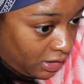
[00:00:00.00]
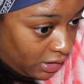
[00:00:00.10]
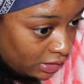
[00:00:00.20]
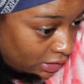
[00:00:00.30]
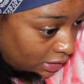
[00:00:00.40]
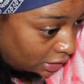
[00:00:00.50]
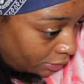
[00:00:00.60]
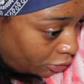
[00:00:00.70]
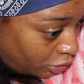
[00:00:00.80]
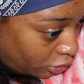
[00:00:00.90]
and then
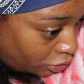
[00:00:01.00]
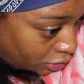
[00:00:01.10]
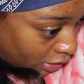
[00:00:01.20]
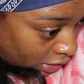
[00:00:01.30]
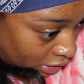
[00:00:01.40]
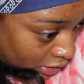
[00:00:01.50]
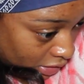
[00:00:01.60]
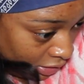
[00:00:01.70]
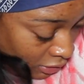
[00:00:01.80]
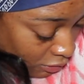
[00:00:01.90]
I'm gonna go ahead
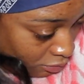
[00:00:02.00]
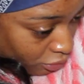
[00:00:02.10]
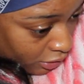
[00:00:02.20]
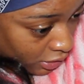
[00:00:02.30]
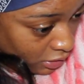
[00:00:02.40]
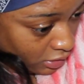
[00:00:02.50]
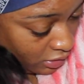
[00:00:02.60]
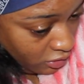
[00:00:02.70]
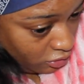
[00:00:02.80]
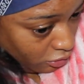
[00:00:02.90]
and braid
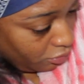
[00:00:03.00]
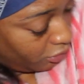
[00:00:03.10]
and start